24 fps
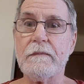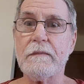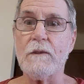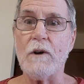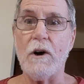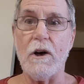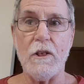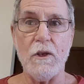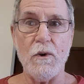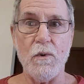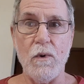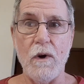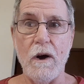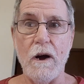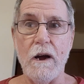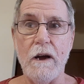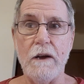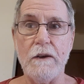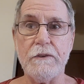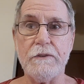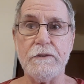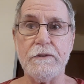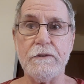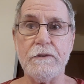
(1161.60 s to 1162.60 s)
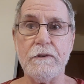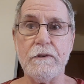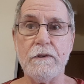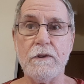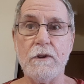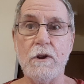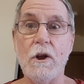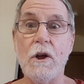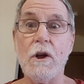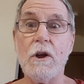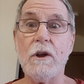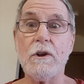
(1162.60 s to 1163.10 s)
Otherwise,
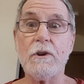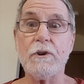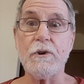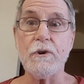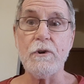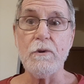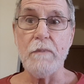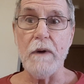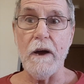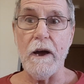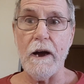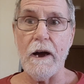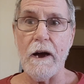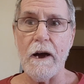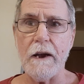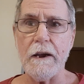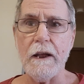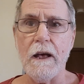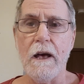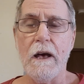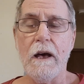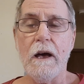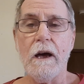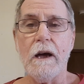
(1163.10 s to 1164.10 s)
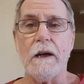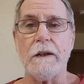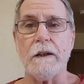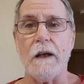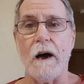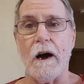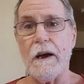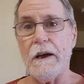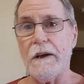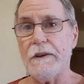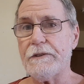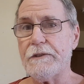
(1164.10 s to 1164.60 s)
too bad. Now,
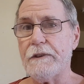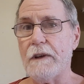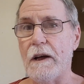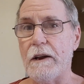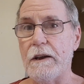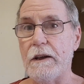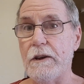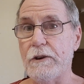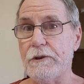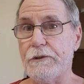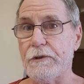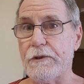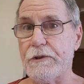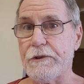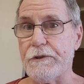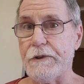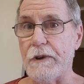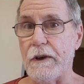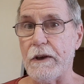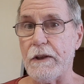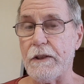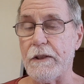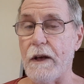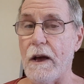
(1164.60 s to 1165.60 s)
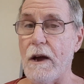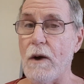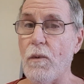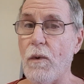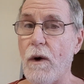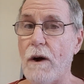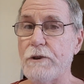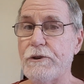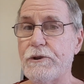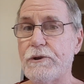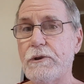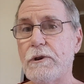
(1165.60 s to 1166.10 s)
isn't that interesting? They
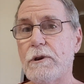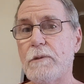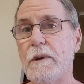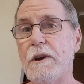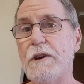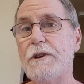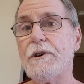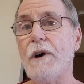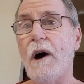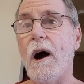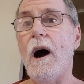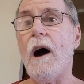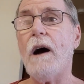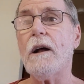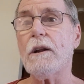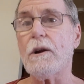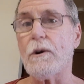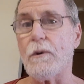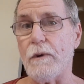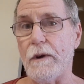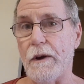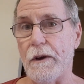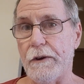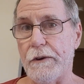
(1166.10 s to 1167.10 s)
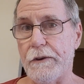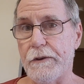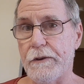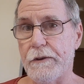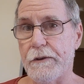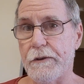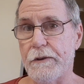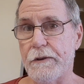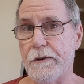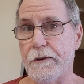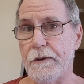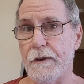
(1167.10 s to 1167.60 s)
want you to be tolerant
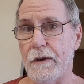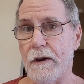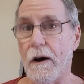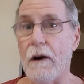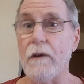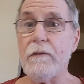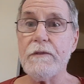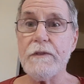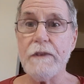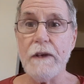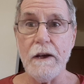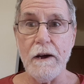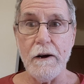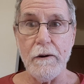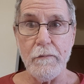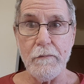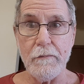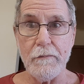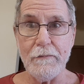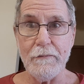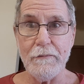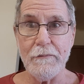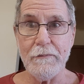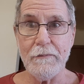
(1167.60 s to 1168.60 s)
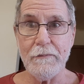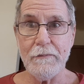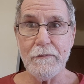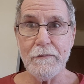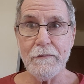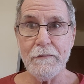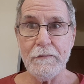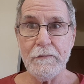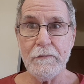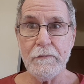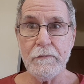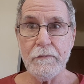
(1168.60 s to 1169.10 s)
of them,
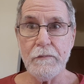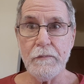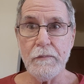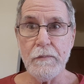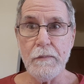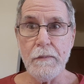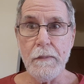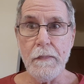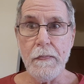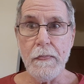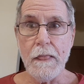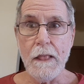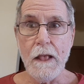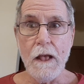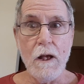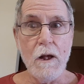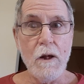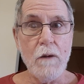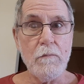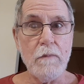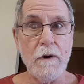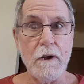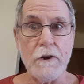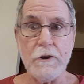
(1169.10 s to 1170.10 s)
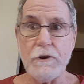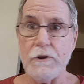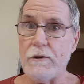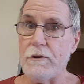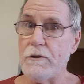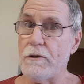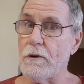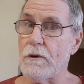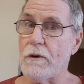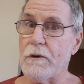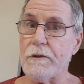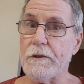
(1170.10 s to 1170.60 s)
but you
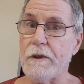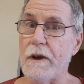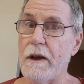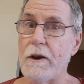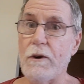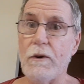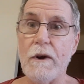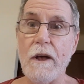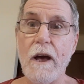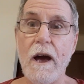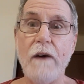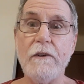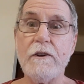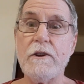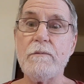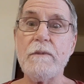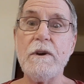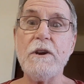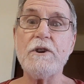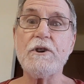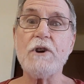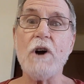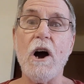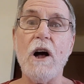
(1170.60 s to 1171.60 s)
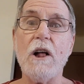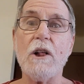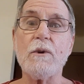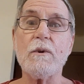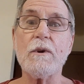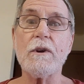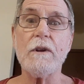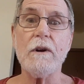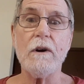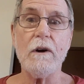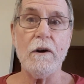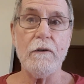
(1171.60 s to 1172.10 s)
don't. They don't have to be
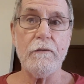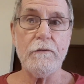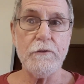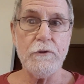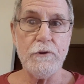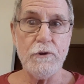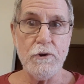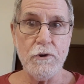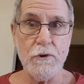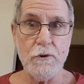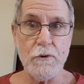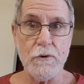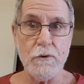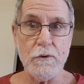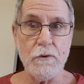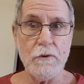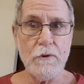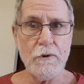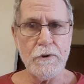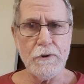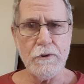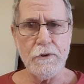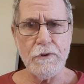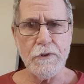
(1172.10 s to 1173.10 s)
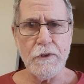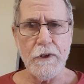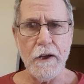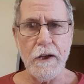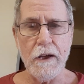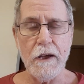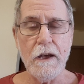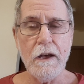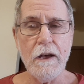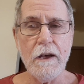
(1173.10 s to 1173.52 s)
tolerant of you, do they?